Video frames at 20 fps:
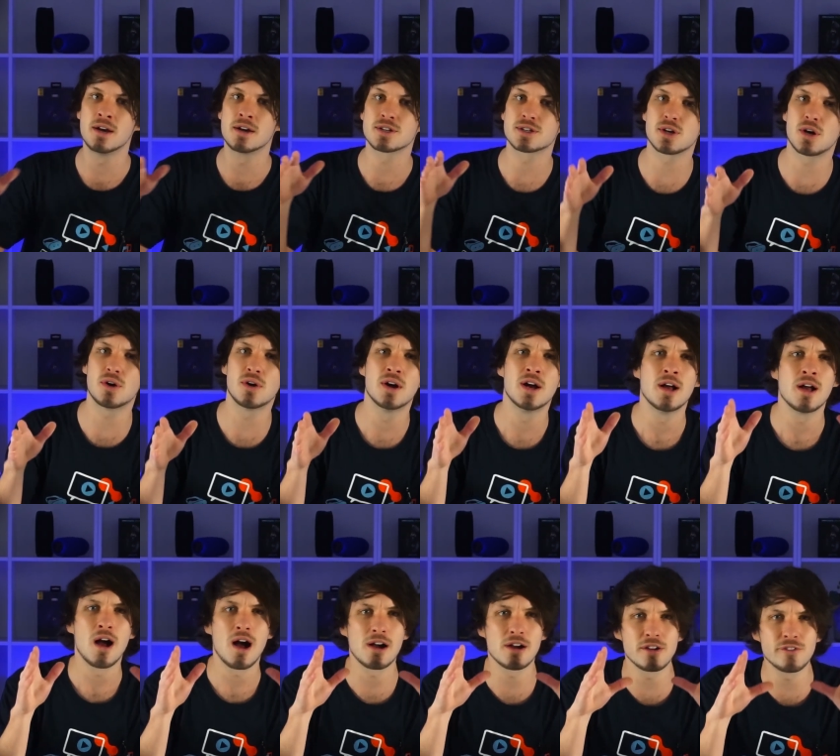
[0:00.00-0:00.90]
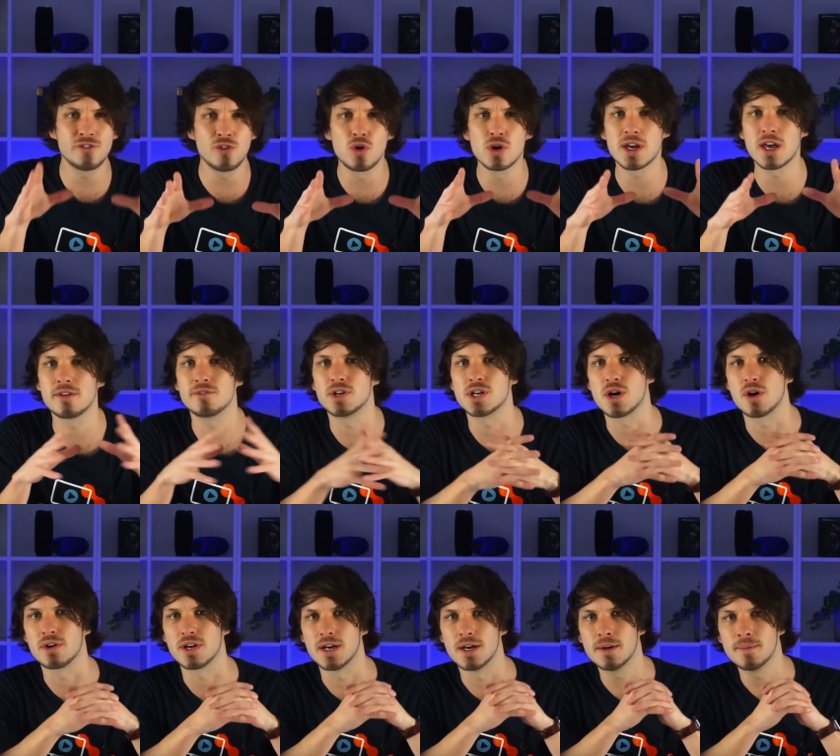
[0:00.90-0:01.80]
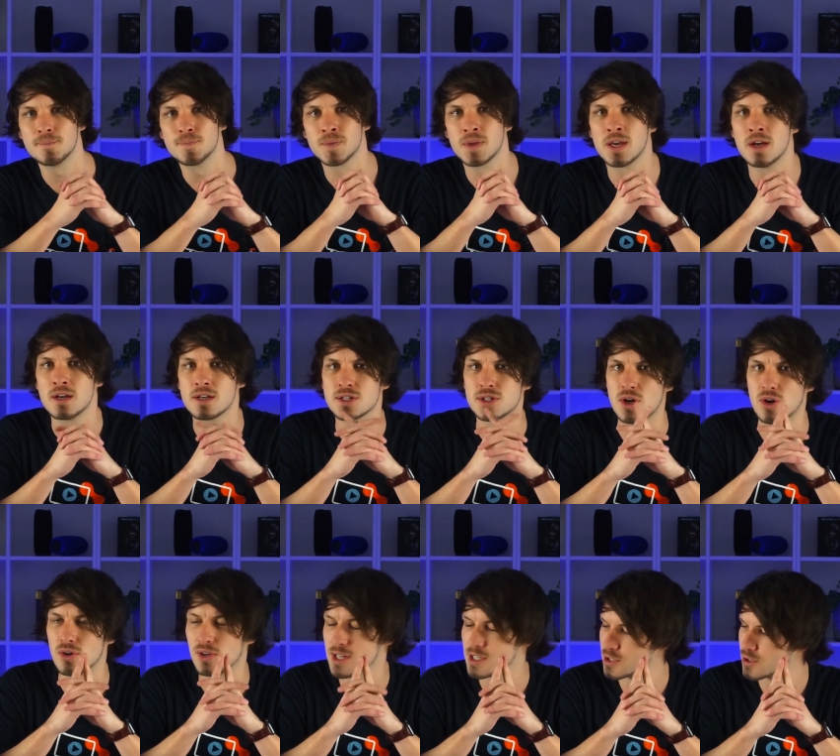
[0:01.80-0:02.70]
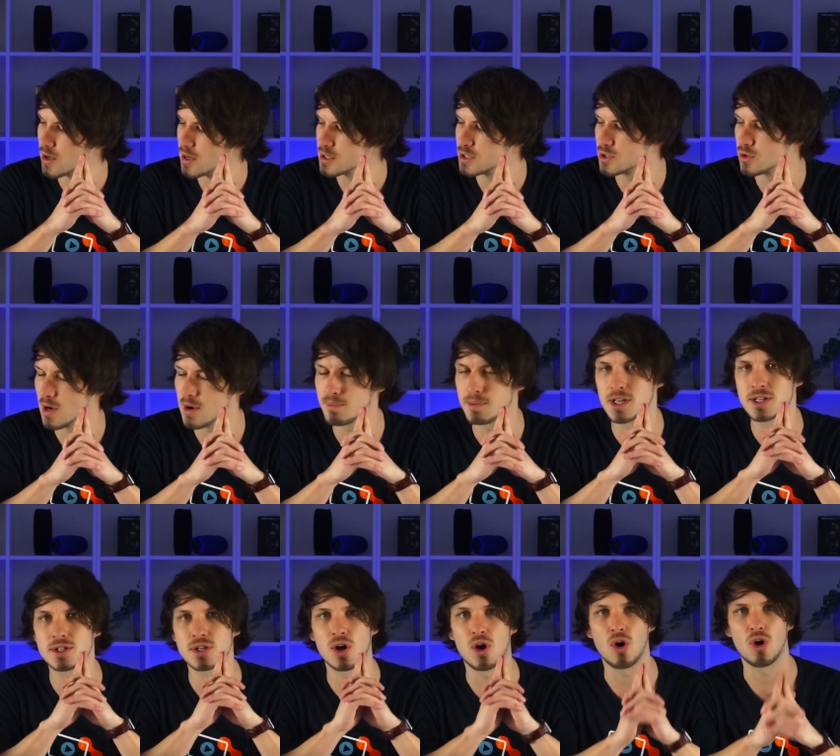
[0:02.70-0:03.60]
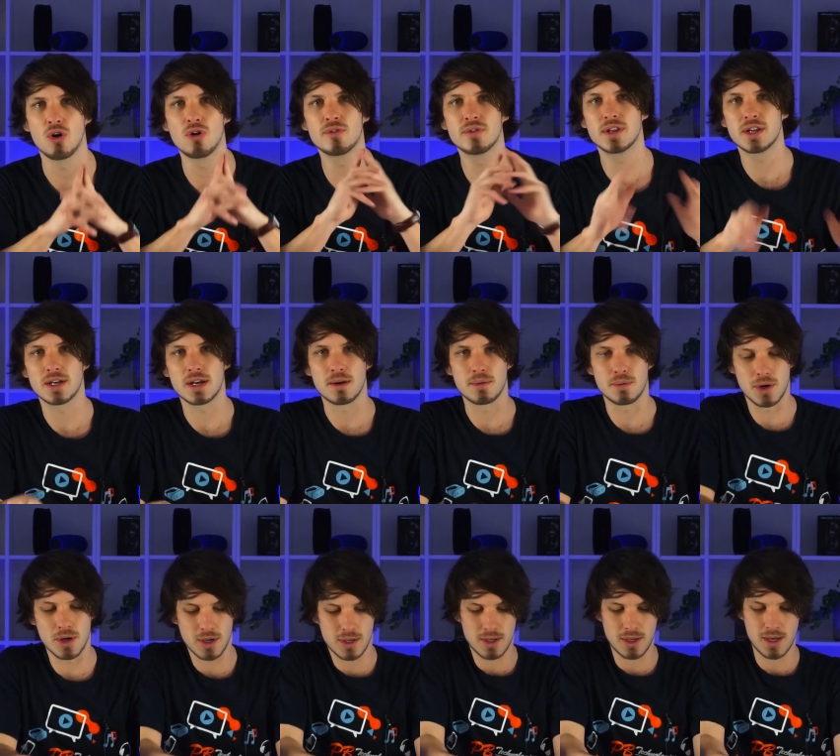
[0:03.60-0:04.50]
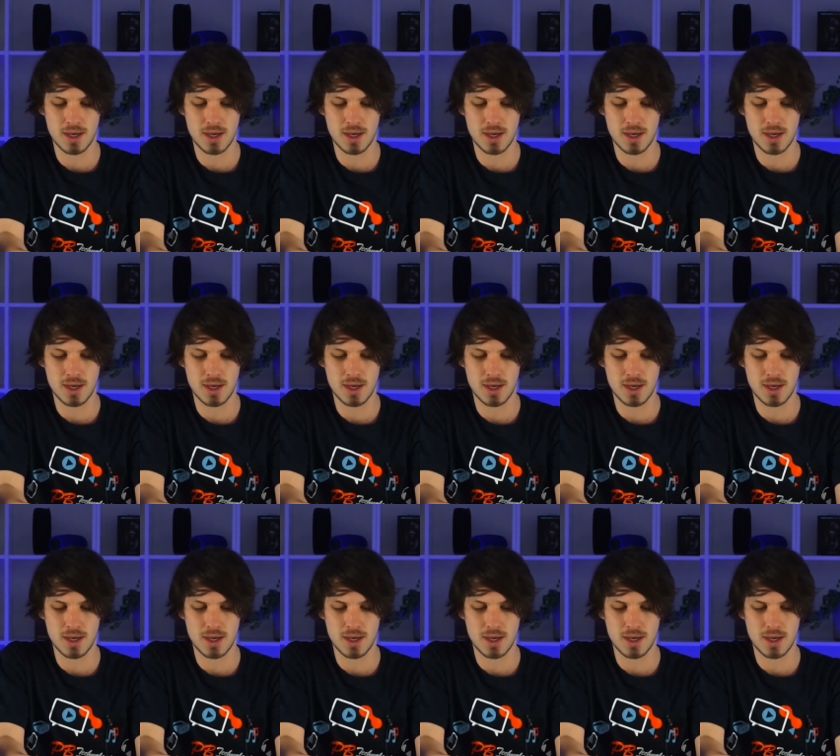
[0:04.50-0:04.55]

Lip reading: So I got a 4K video here, so let's try stream this over the network